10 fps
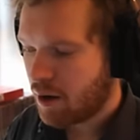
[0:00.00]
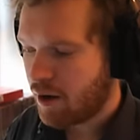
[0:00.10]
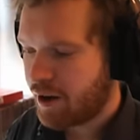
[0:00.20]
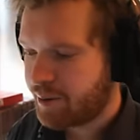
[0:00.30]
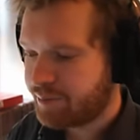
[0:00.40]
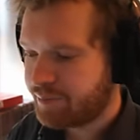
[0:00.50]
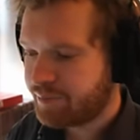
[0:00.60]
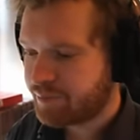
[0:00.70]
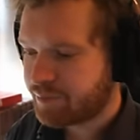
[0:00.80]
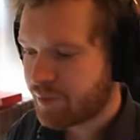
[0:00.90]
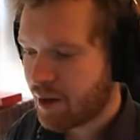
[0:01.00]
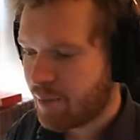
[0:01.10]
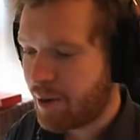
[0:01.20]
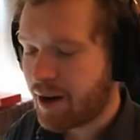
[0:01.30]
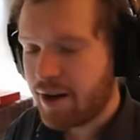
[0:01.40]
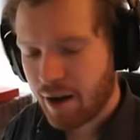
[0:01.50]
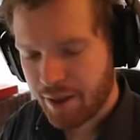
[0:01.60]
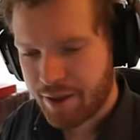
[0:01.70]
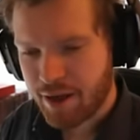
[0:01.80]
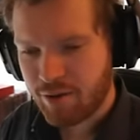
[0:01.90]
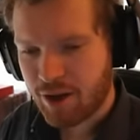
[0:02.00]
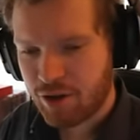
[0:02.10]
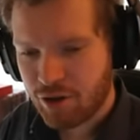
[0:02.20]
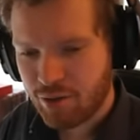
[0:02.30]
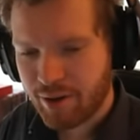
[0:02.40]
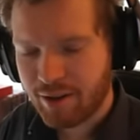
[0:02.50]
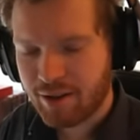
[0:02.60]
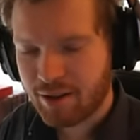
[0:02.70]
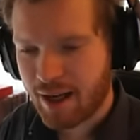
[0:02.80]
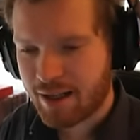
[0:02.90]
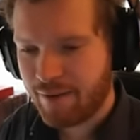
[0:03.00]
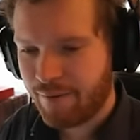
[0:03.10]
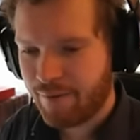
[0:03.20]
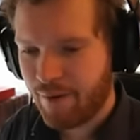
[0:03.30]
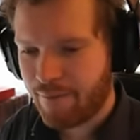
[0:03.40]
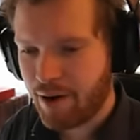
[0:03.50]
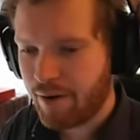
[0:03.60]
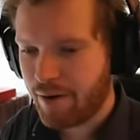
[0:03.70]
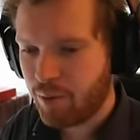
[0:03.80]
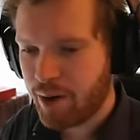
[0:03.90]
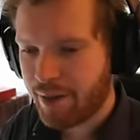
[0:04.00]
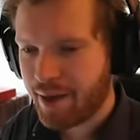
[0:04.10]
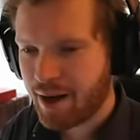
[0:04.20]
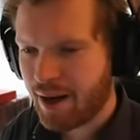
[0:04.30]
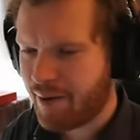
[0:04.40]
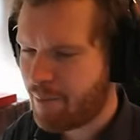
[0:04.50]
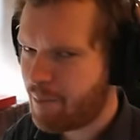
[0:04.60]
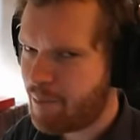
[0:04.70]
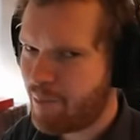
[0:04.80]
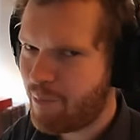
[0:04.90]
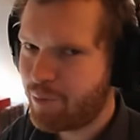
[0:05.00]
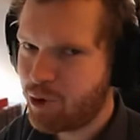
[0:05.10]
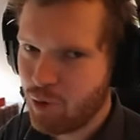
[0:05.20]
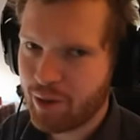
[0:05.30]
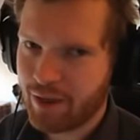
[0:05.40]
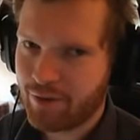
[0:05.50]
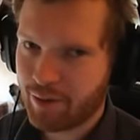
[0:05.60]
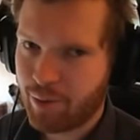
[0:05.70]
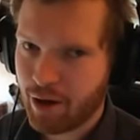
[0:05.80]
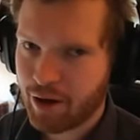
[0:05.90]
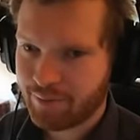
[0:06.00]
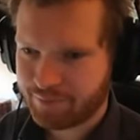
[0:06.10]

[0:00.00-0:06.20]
But another thing you can do, and this is actually a very weird thing, I do believe it's a bug,